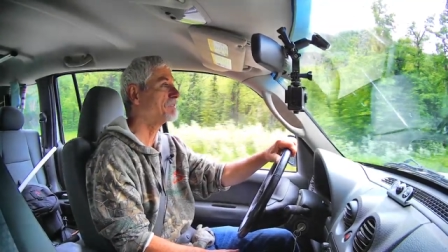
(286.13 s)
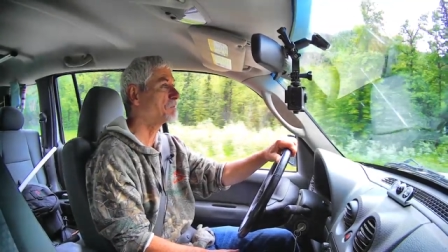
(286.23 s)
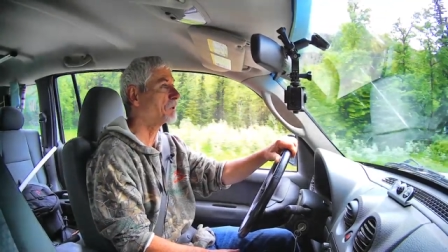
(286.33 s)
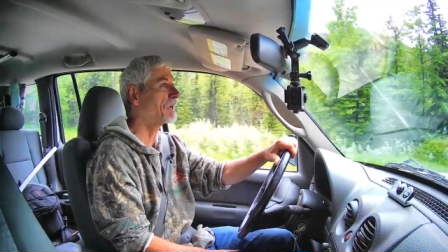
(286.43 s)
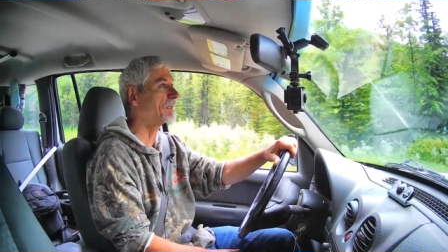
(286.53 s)

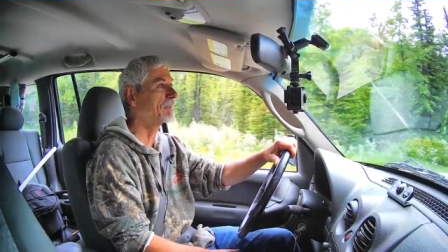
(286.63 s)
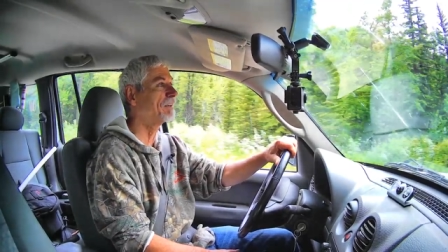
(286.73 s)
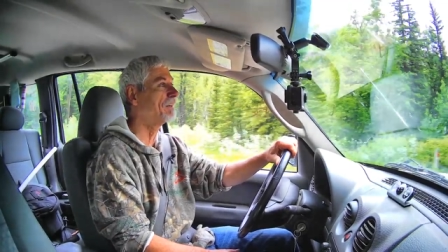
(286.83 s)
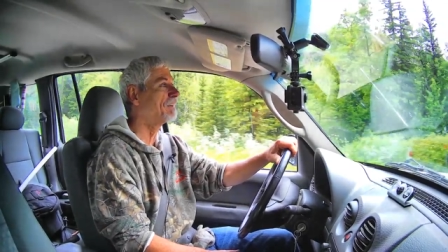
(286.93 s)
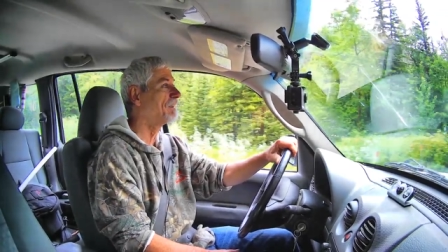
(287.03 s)
But
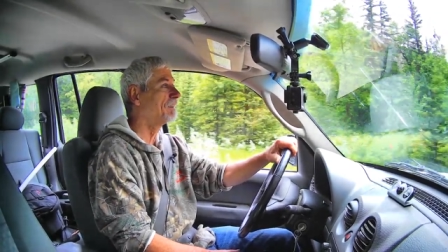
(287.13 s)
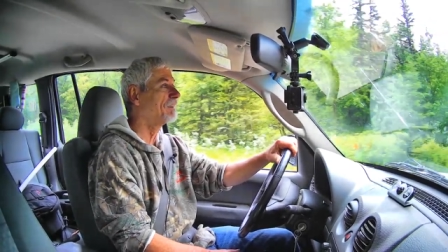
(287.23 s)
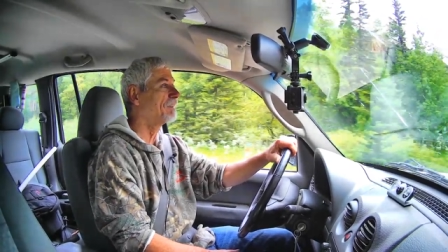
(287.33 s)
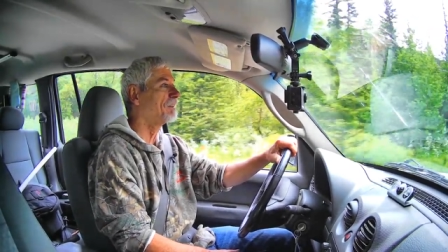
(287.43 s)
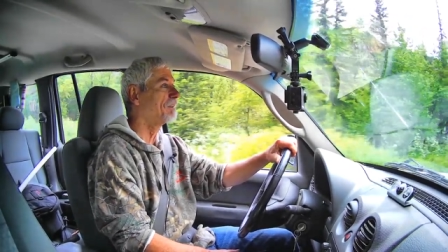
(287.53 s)

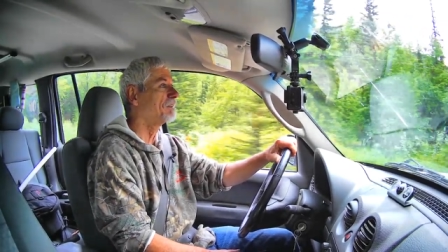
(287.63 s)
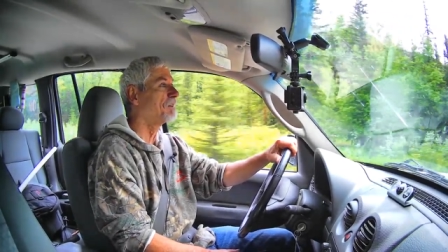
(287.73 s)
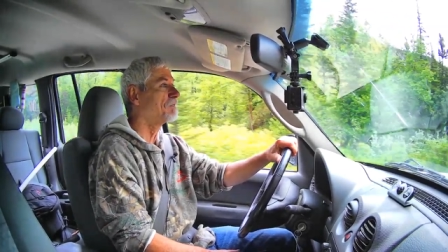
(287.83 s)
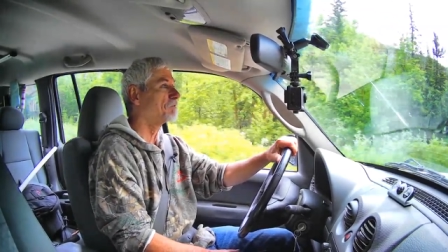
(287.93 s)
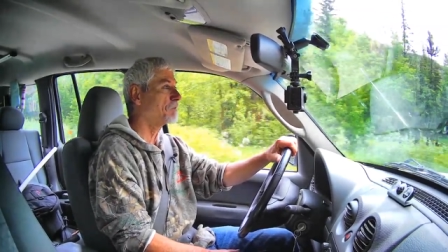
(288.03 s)

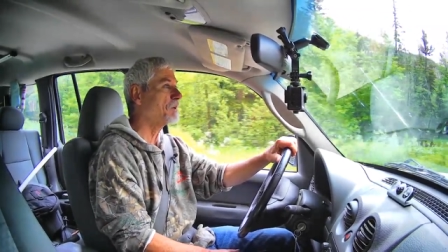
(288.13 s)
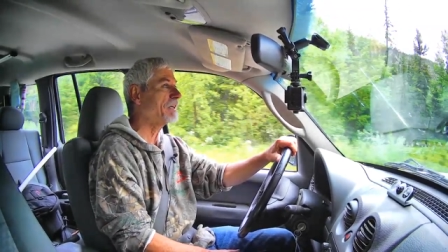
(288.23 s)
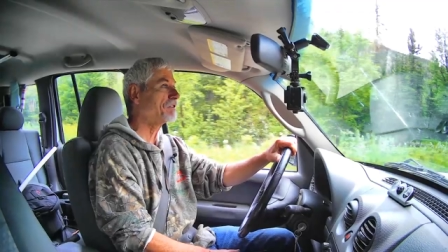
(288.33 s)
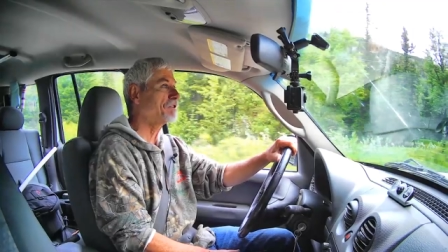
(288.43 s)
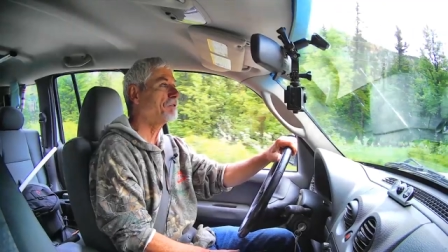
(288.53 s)
for me,
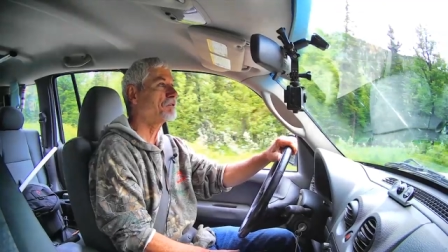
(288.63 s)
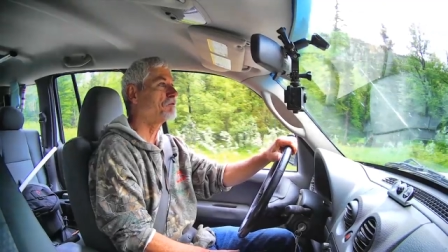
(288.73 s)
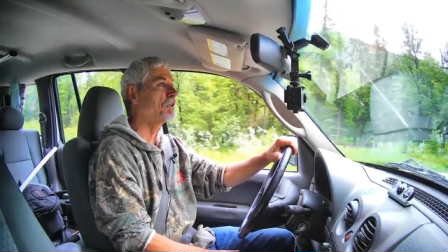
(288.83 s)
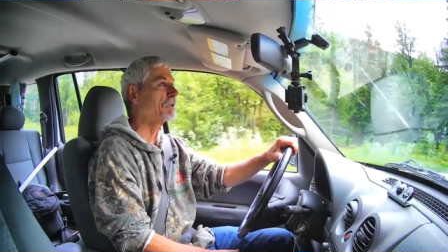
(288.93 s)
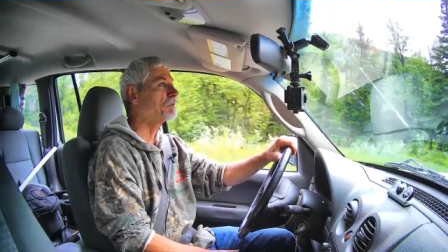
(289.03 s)
it's used
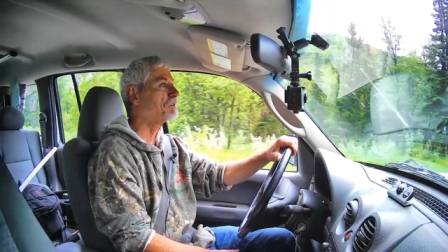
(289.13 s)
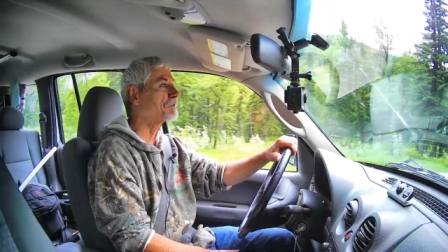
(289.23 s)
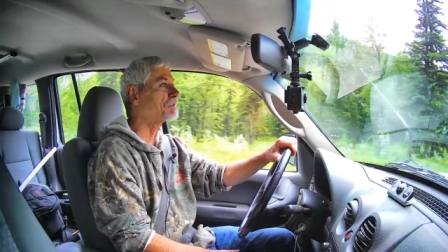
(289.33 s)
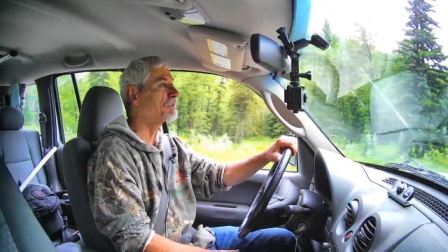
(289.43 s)
vehicles,